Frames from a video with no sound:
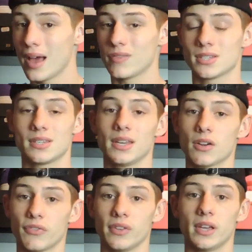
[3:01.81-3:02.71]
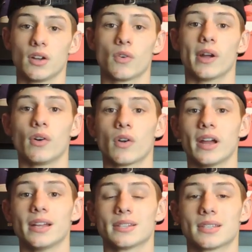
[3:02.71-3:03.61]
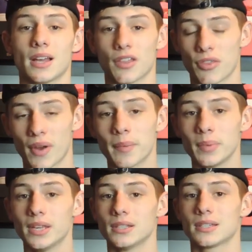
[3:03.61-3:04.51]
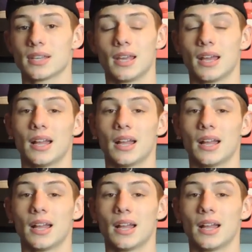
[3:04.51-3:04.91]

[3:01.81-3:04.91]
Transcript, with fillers: I have a Sneaker Fleet, a Grail Crates, a Threadbeast.